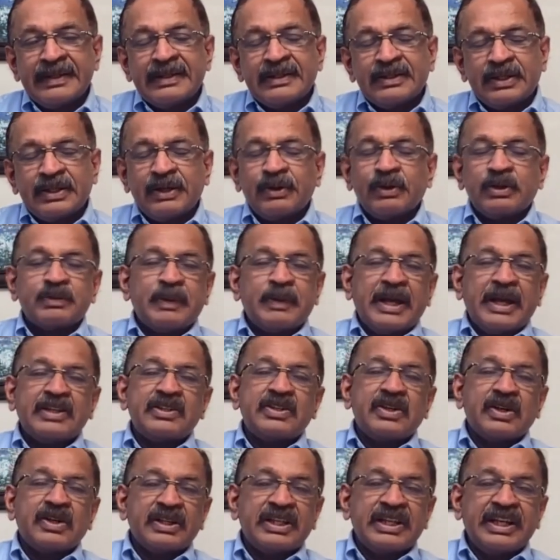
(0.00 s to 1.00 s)
So it was
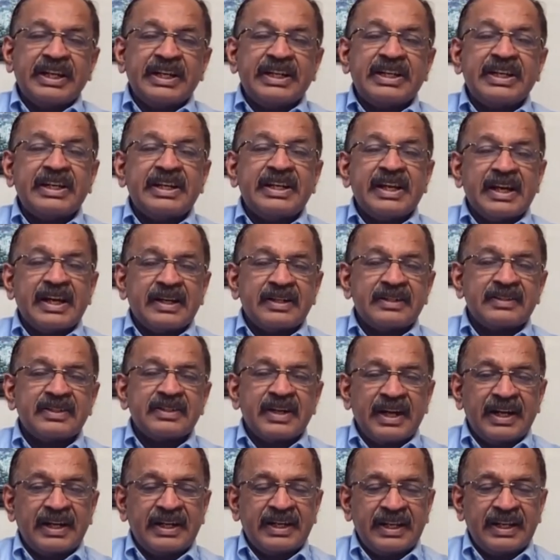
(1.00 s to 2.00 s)
based on the ETDRS
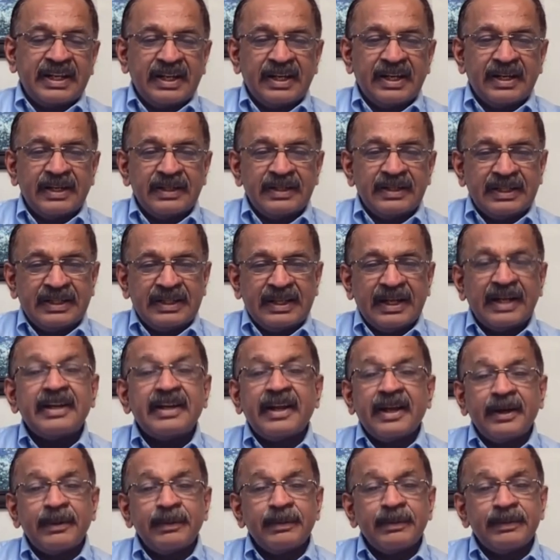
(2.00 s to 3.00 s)
criteria at that
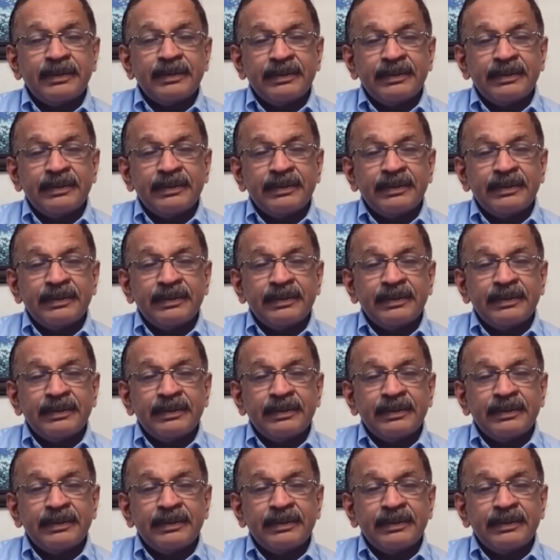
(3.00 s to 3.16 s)
time.